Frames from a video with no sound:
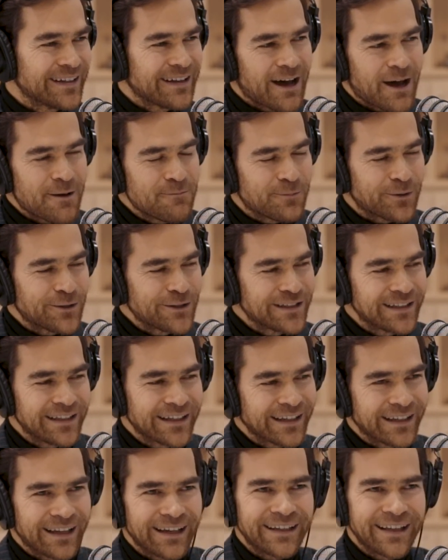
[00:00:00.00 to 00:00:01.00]
I'm personally,
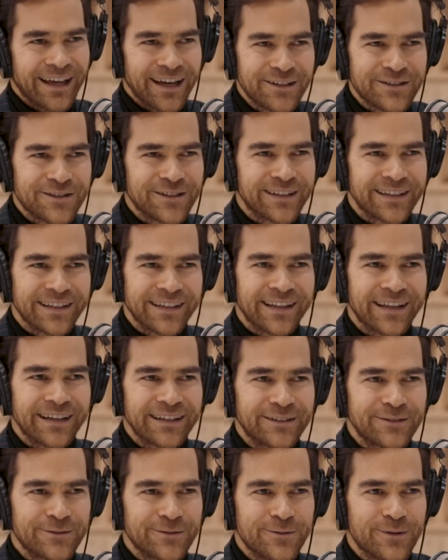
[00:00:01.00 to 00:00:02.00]
I like action. I
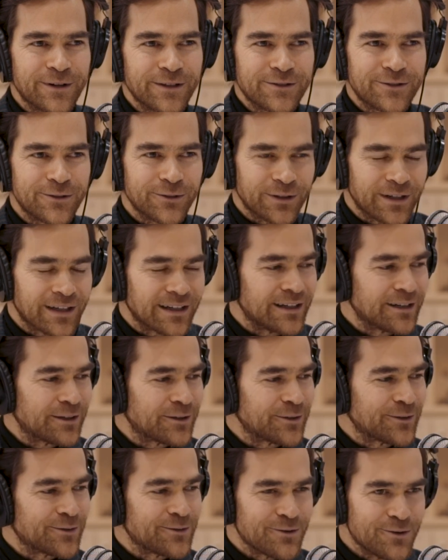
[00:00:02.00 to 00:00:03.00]
like to, once you're
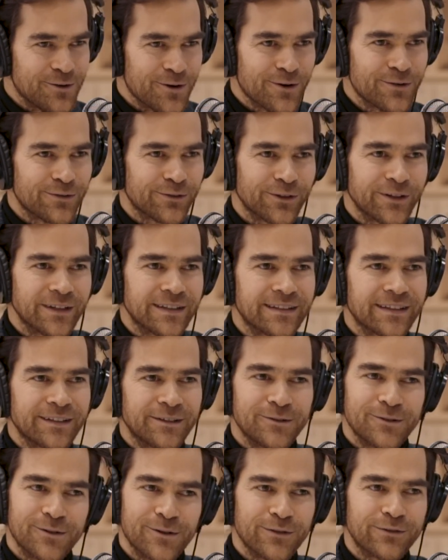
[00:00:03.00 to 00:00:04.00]
clear, you go for it, and
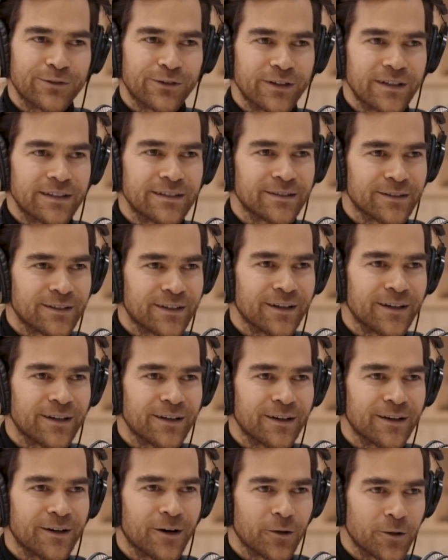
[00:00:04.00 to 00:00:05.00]
you go for it
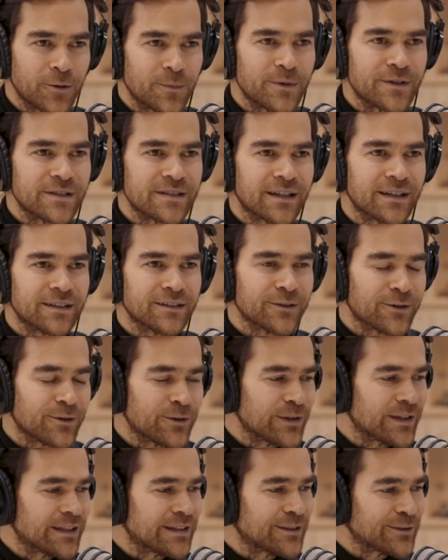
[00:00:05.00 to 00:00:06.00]
100%,
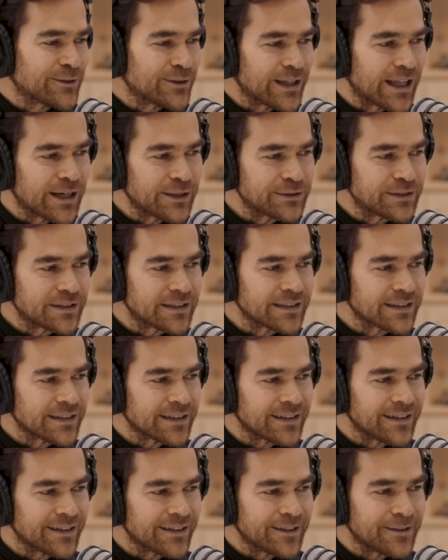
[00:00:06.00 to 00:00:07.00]
all in, all out.
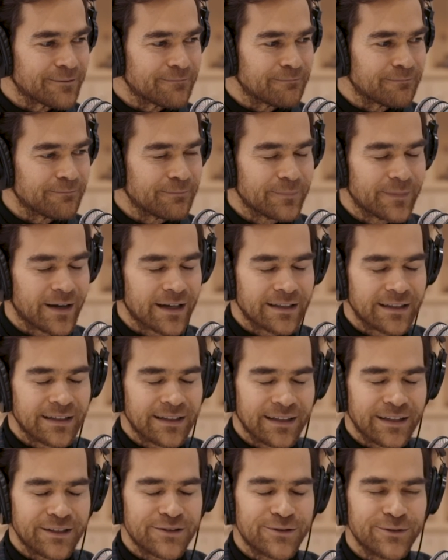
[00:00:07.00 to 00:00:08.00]
I think
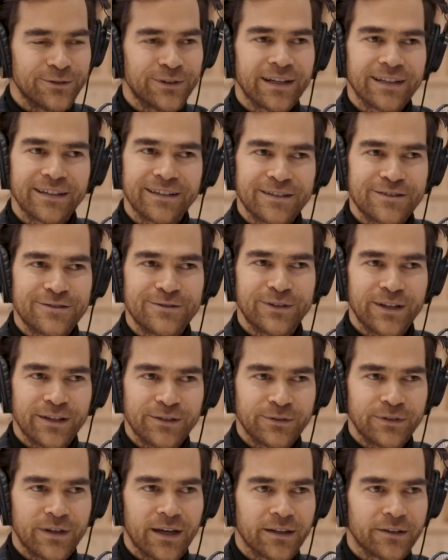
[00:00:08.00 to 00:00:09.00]
let's do that. Let's do that
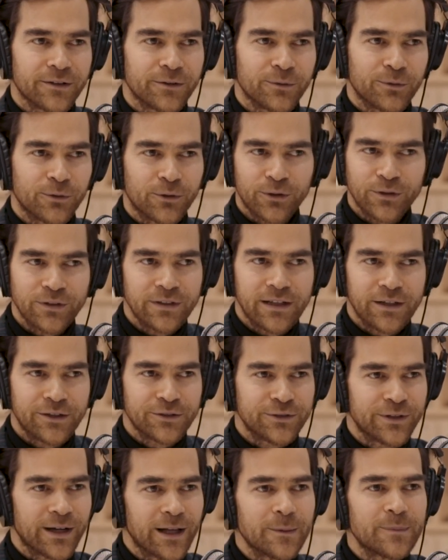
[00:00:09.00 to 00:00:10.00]
together. We're all there
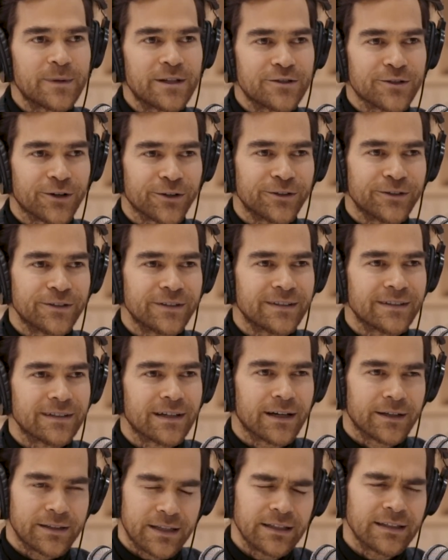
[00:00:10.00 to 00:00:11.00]
to help each other.
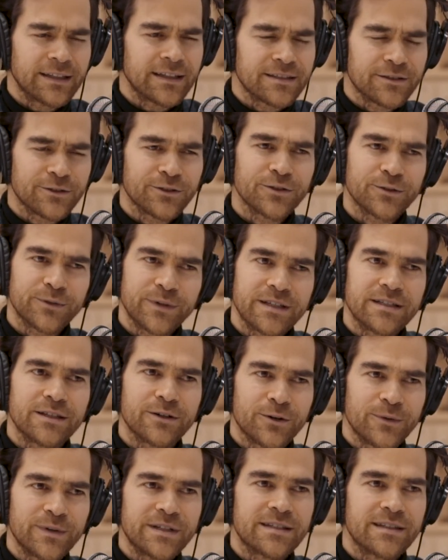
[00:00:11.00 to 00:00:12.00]
I think that's also
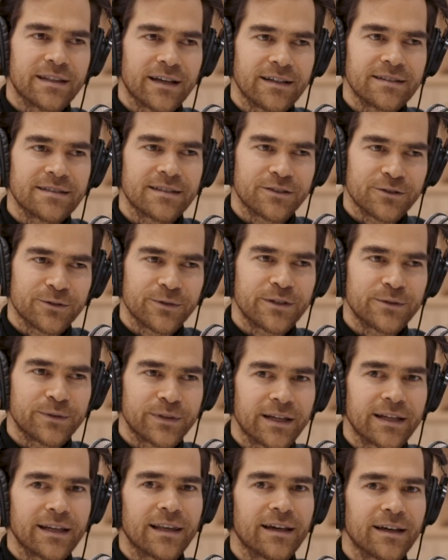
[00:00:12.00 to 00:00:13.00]
always nice. It's always
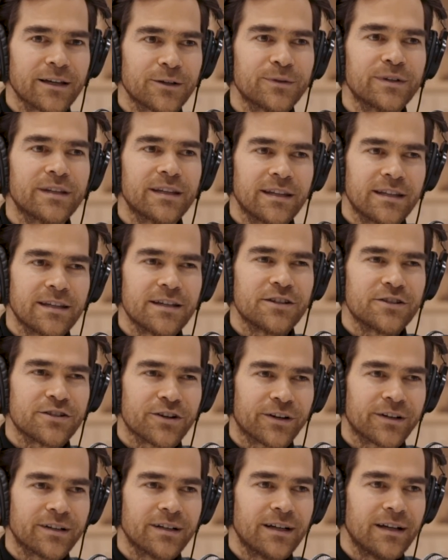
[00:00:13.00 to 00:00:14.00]
what I like with
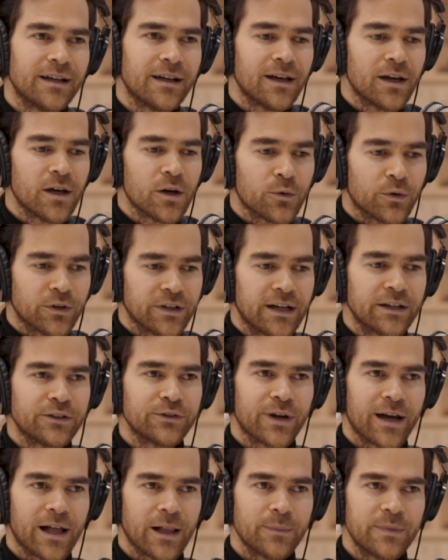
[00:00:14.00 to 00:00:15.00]
HR. We're there
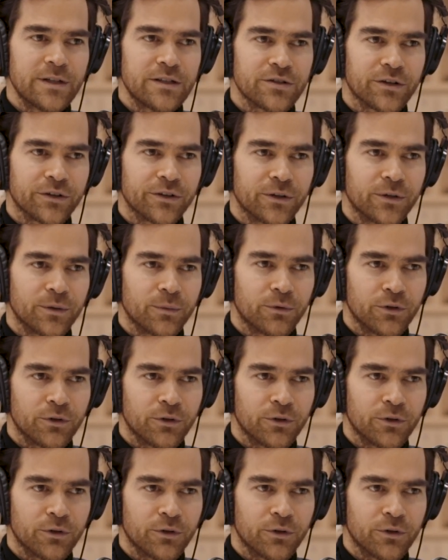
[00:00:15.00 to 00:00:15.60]
to help each other.